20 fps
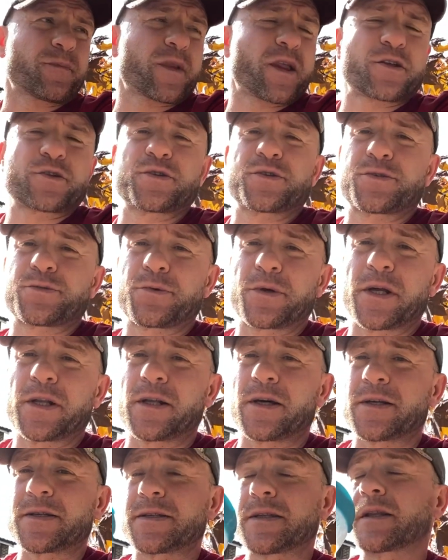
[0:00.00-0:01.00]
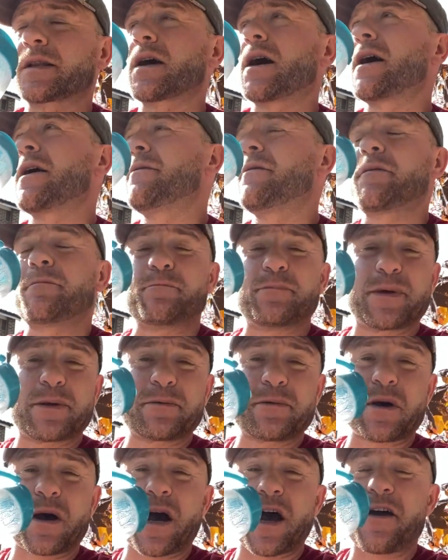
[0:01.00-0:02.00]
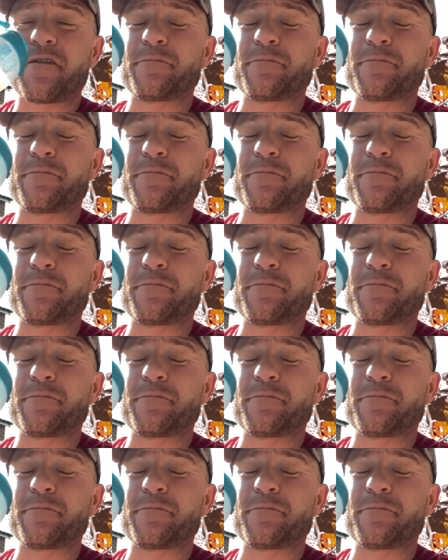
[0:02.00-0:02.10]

I just realized that I